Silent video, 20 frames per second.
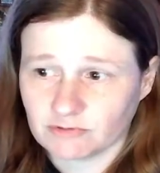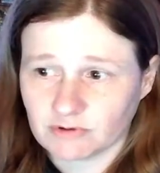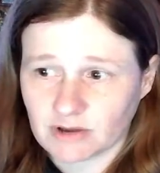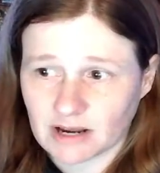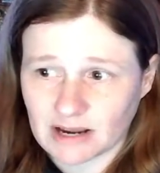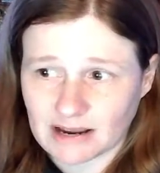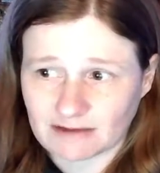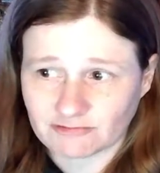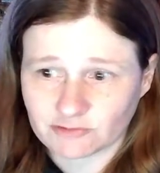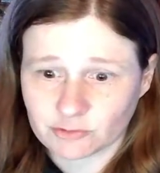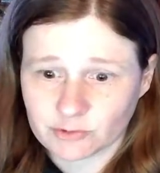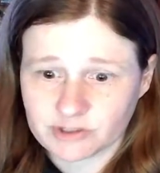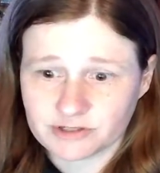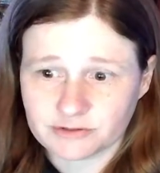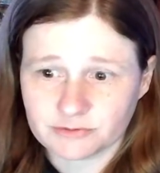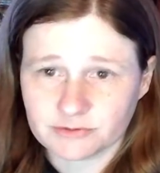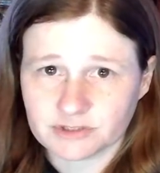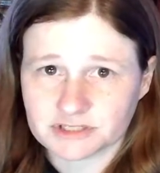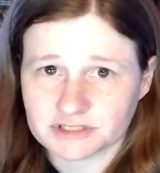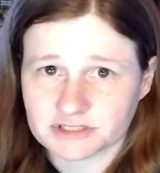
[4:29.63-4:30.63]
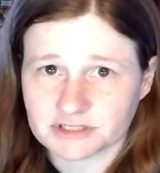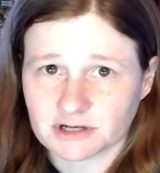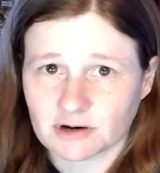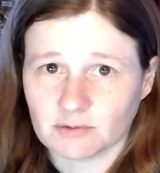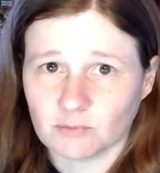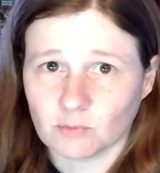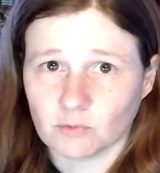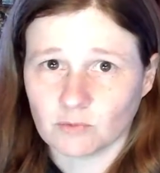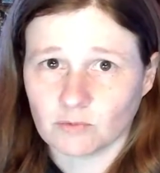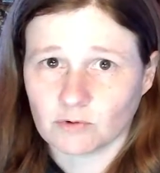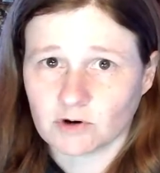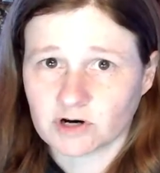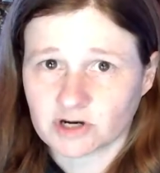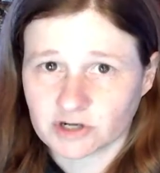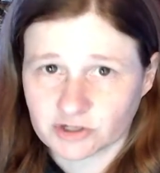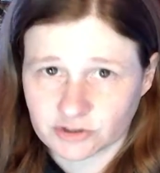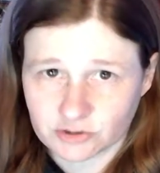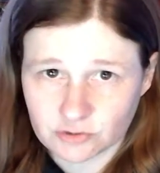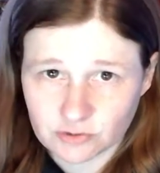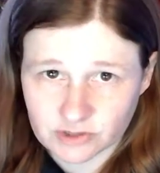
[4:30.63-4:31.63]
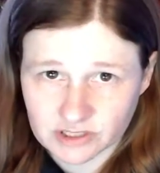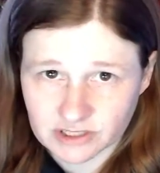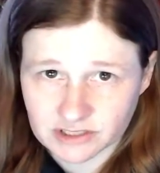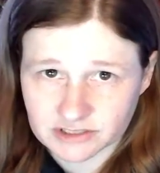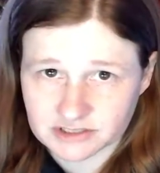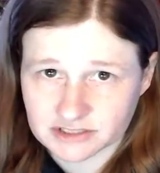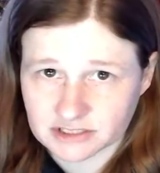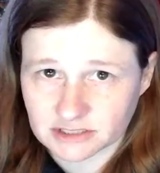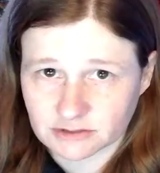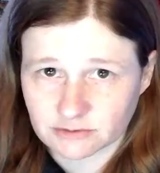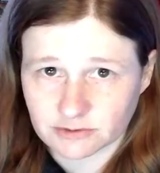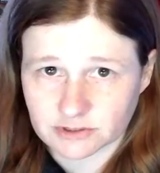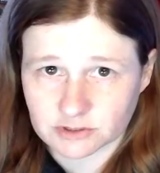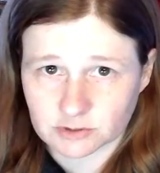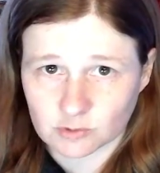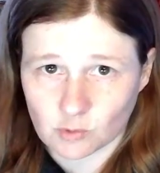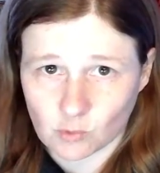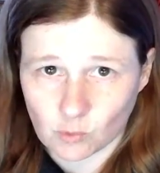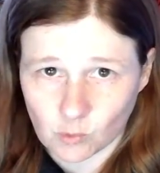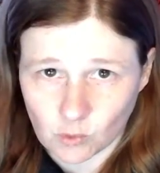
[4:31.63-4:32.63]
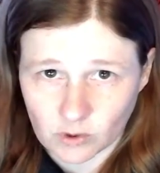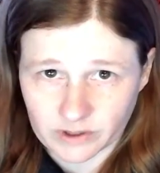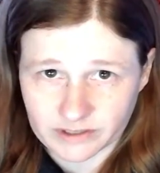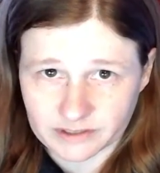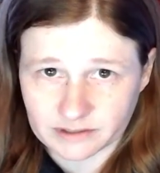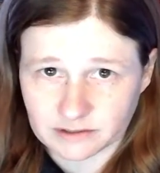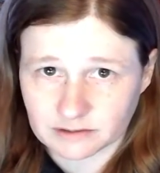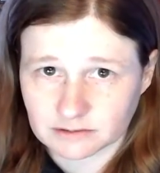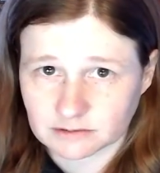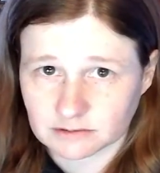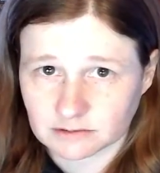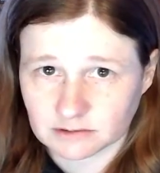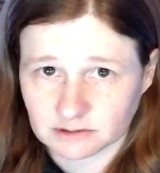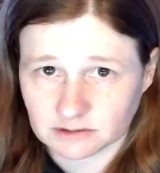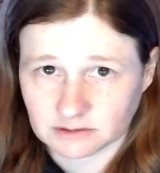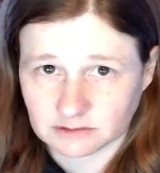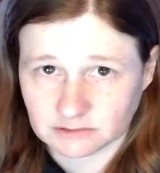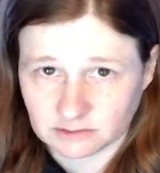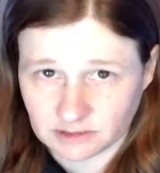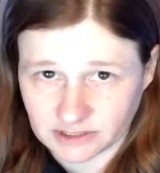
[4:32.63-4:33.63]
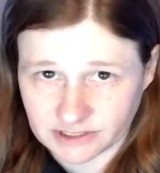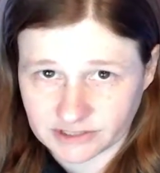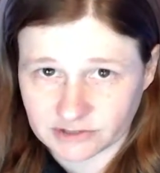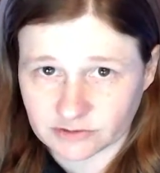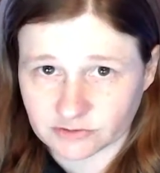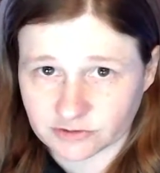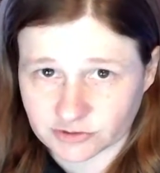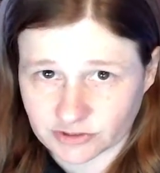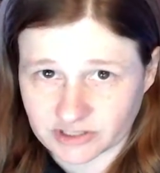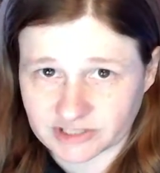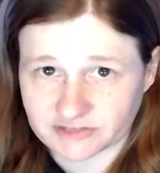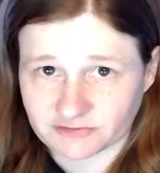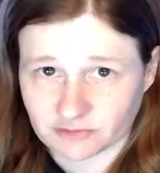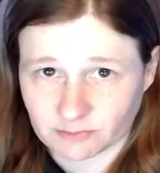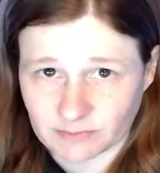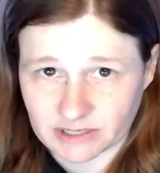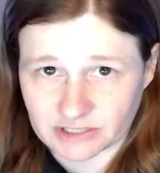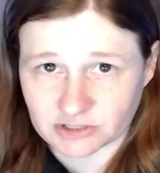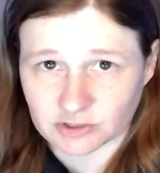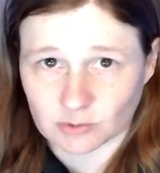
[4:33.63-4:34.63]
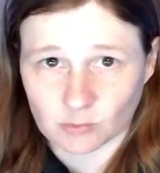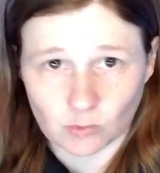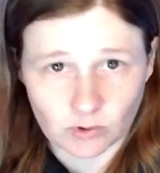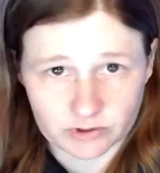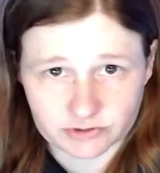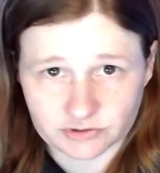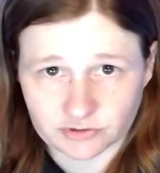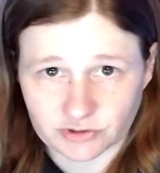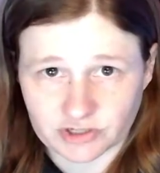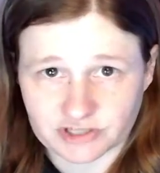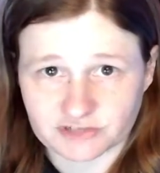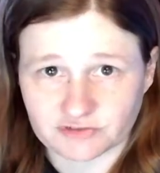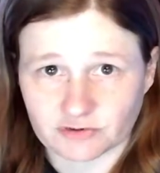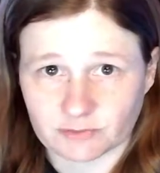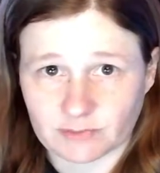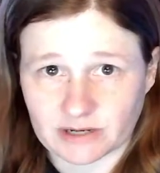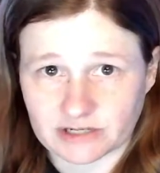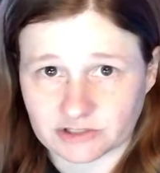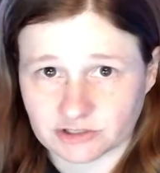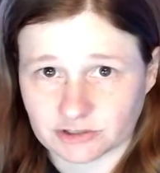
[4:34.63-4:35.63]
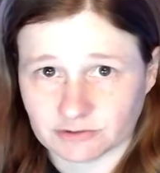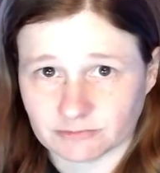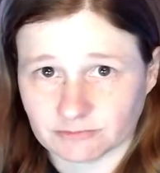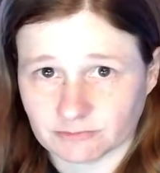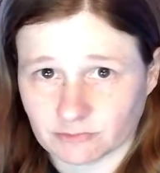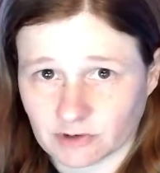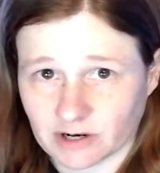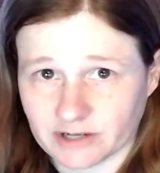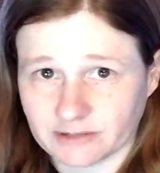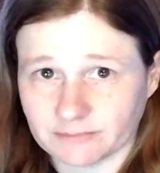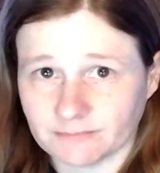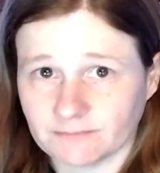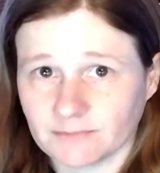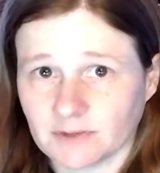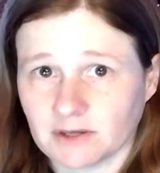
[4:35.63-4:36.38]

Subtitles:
After we do this sum, you can consider this one linear transformation, one transformation, right?